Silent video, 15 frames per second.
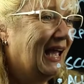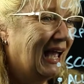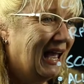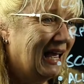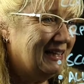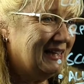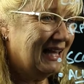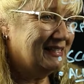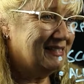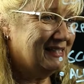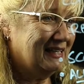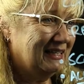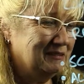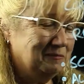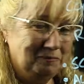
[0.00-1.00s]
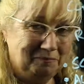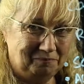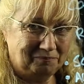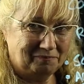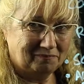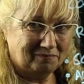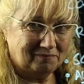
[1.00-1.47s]
And that's it.
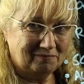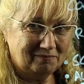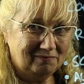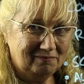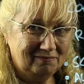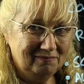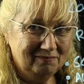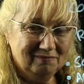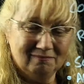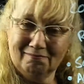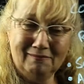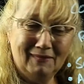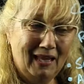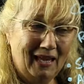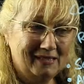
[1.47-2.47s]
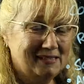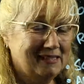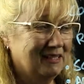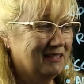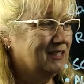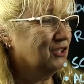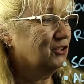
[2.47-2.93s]
That's
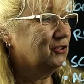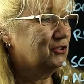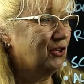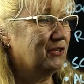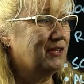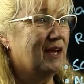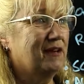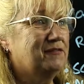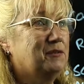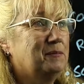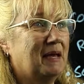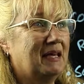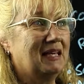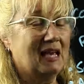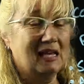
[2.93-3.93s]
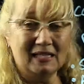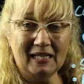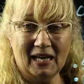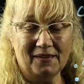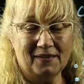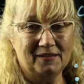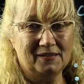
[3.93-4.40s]
it. You don't have to make any
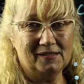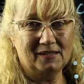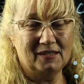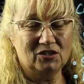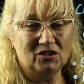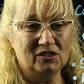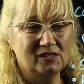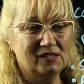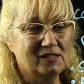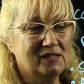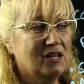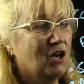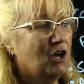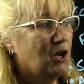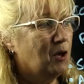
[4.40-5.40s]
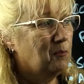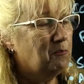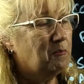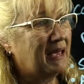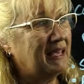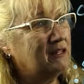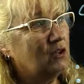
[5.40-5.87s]
other decisions.
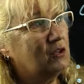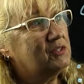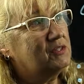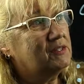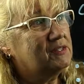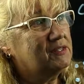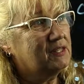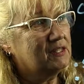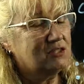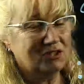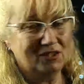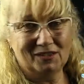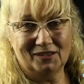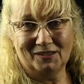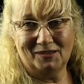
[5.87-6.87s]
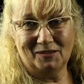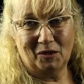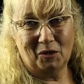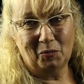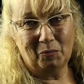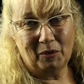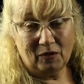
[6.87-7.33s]
Make those decisions
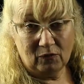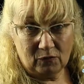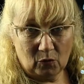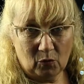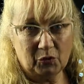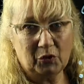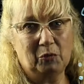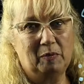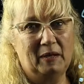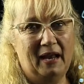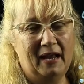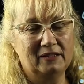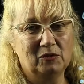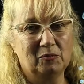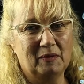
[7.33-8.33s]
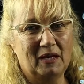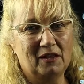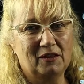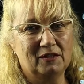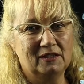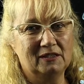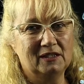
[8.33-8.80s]
before you plan your
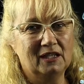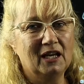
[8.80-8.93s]
method.